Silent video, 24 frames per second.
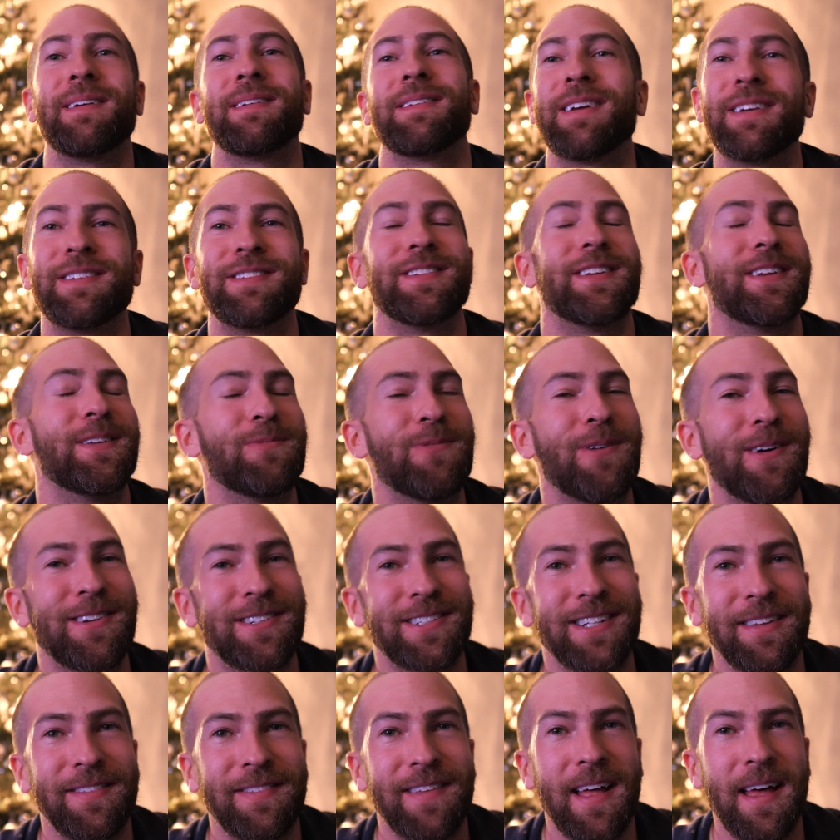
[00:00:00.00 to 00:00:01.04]
in case you didn't
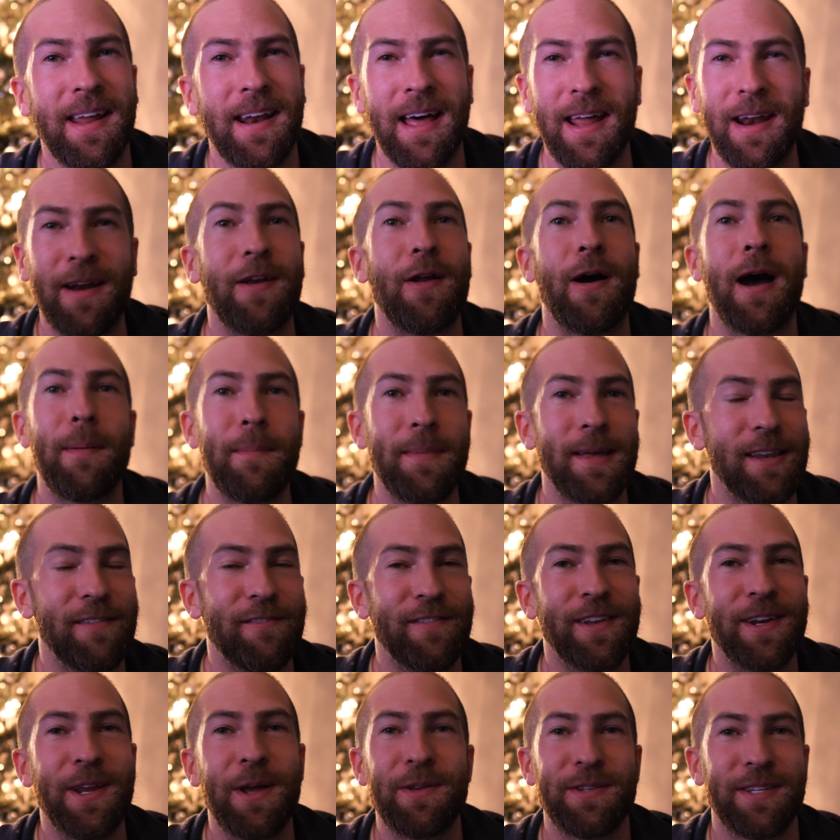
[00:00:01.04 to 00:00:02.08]
watch that I don't know how many
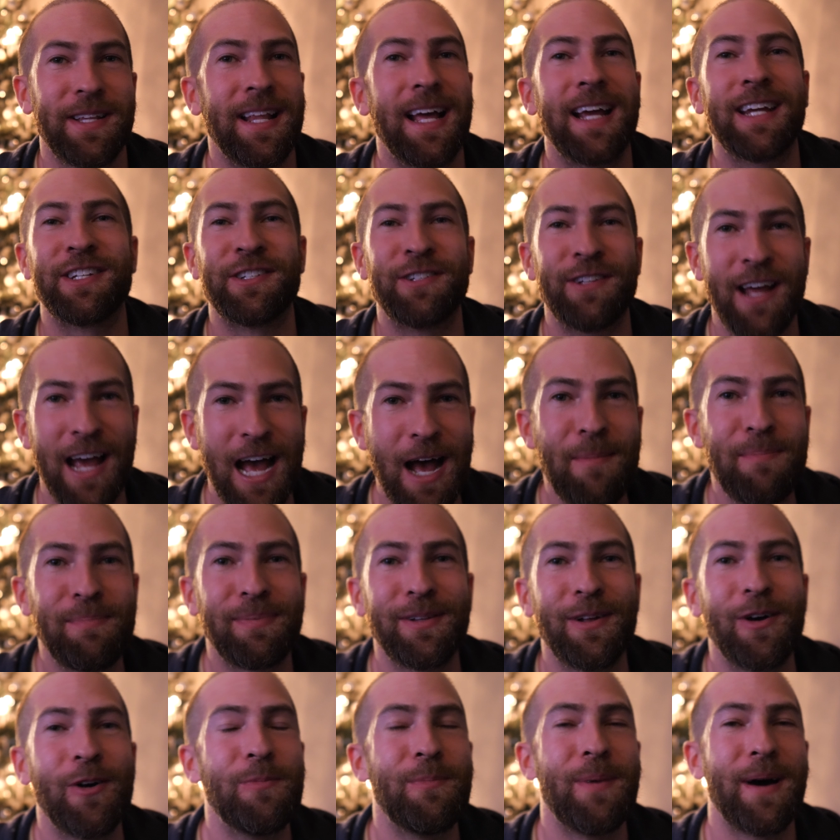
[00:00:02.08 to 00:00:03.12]
videos I'll actually
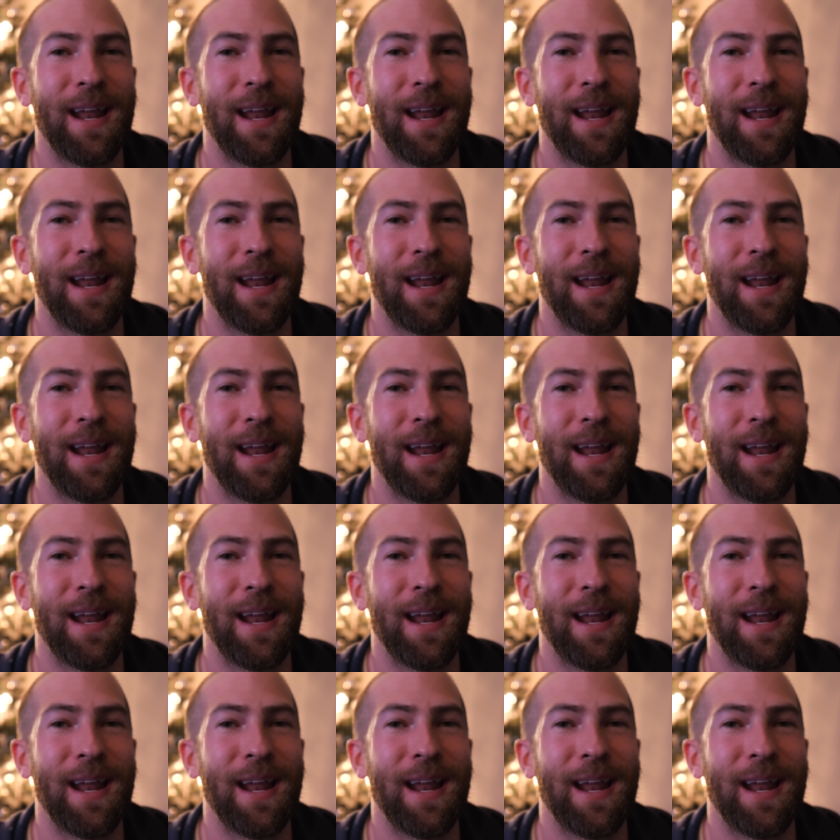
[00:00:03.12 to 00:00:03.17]
upload,